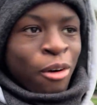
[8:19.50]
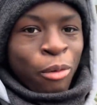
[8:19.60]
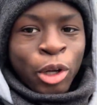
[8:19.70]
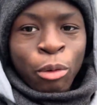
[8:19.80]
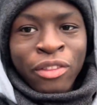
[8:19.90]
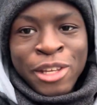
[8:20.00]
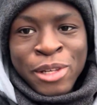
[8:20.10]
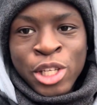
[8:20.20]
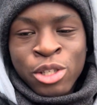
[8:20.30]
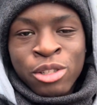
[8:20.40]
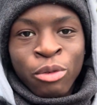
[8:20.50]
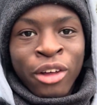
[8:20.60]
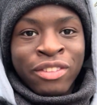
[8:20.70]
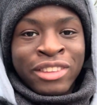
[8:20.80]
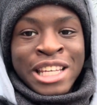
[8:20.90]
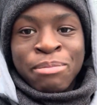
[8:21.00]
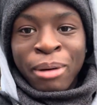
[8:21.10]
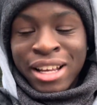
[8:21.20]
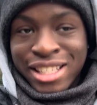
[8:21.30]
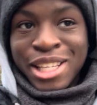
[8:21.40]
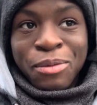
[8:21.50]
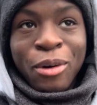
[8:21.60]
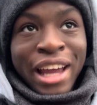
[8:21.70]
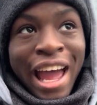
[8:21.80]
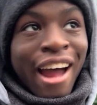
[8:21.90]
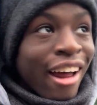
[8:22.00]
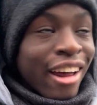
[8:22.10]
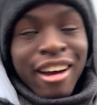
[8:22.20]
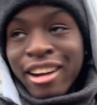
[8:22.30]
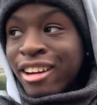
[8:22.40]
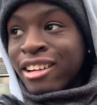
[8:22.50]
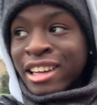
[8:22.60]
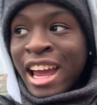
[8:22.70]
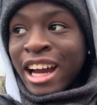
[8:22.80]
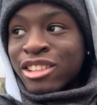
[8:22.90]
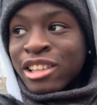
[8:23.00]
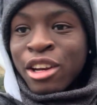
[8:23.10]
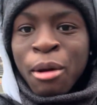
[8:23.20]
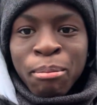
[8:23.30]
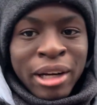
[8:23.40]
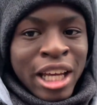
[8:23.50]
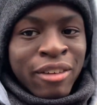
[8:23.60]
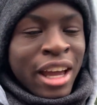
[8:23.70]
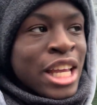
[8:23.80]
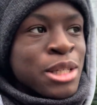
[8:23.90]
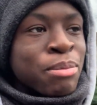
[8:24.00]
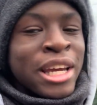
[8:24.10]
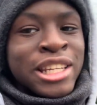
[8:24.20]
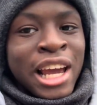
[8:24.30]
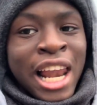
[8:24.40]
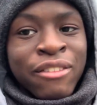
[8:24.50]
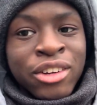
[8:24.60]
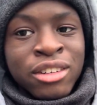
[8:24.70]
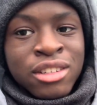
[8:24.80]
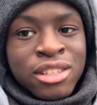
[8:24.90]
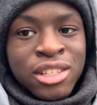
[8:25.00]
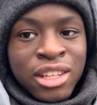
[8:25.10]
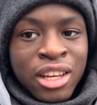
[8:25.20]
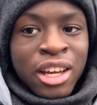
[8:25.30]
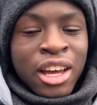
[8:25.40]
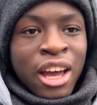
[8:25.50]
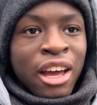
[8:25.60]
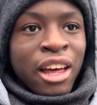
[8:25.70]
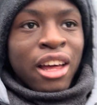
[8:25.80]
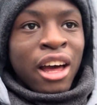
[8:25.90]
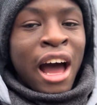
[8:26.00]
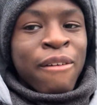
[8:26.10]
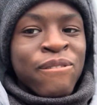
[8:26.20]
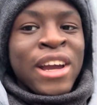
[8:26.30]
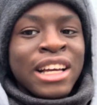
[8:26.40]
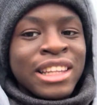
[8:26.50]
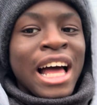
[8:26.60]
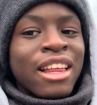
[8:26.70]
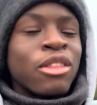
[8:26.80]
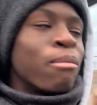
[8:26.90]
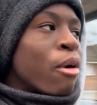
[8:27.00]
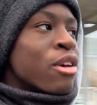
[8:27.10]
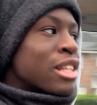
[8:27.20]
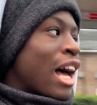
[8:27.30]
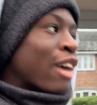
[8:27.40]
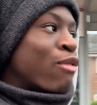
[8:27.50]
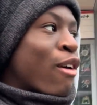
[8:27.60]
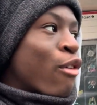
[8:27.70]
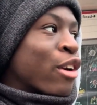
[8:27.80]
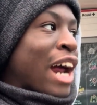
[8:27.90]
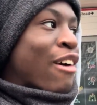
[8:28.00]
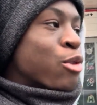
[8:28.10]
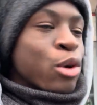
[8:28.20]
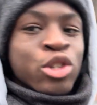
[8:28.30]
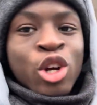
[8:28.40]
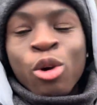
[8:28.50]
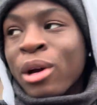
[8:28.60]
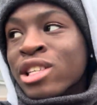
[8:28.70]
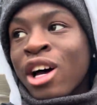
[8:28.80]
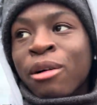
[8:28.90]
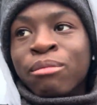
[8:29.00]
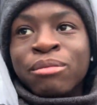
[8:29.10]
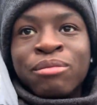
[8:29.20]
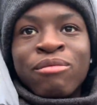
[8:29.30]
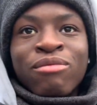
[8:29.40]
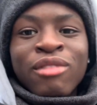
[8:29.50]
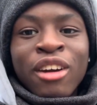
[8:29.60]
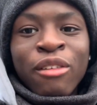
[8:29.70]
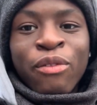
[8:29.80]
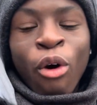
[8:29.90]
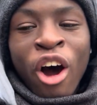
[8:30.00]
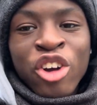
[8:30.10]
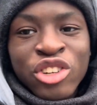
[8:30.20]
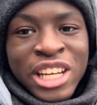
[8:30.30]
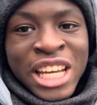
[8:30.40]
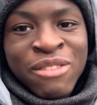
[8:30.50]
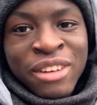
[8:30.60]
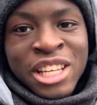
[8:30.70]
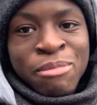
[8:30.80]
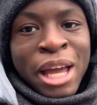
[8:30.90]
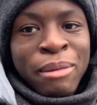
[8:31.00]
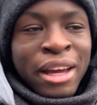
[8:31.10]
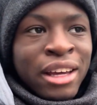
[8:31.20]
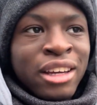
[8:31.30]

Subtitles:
wonder what these buses will get next. So I don't believe it is BD11s. I think that the most that Riverside Garage would do is 400 EVs maybe.